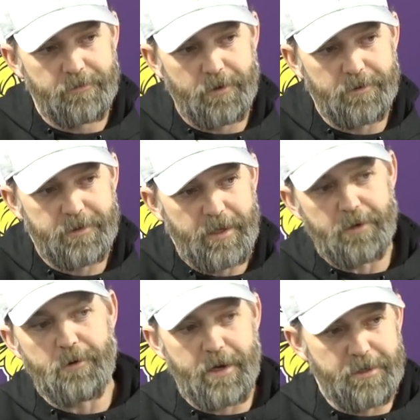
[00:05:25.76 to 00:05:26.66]

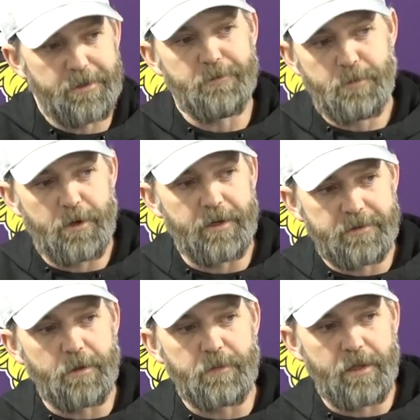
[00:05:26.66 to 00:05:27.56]
iteration of putting
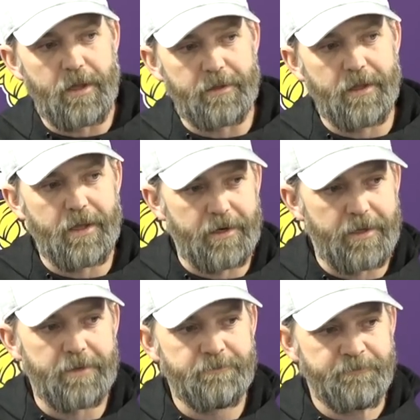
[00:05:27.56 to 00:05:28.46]
something like that
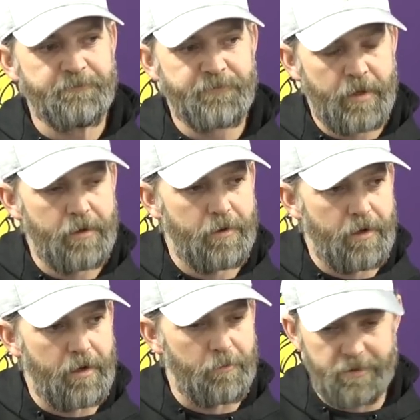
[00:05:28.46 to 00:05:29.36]
in,
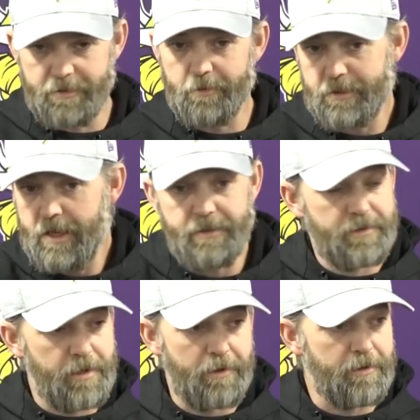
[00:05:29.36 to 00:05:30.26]
was those guys
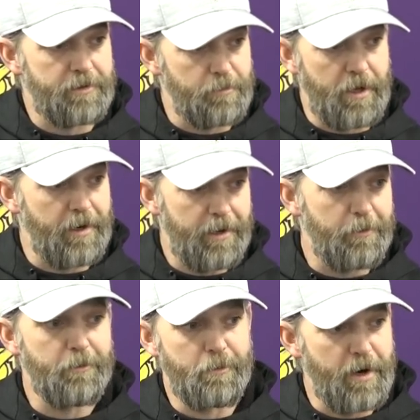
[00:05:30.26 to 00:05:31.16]
telling us about, hey,
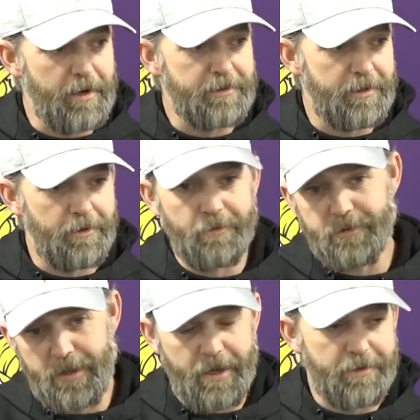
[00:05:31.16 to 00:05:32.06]
we were practicing over
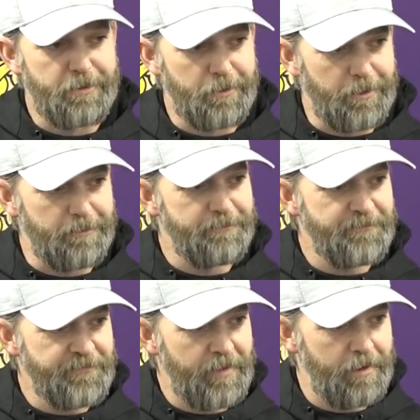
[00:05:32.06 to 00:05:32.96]
at the high school
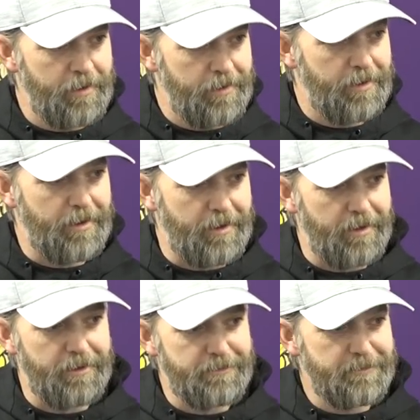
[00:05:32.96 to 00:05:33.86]

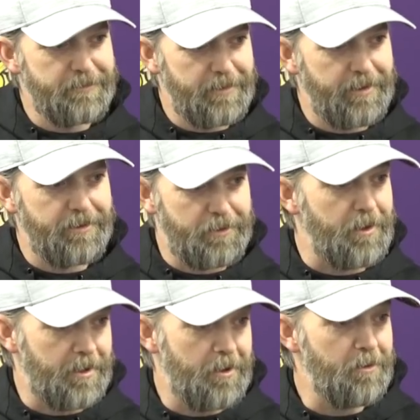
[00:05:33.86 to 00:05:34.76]
during
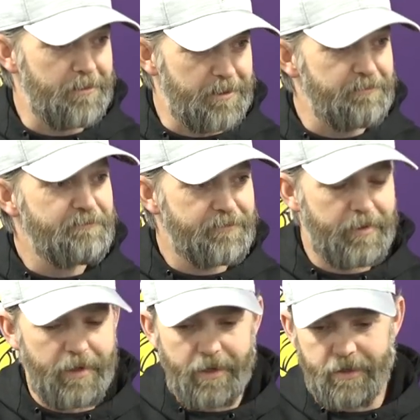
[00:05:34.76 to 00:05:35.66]
COVID.
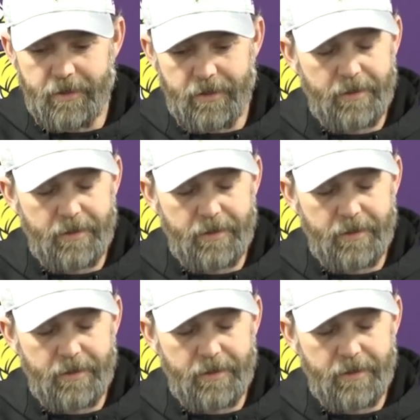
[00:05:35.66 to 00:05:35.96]
And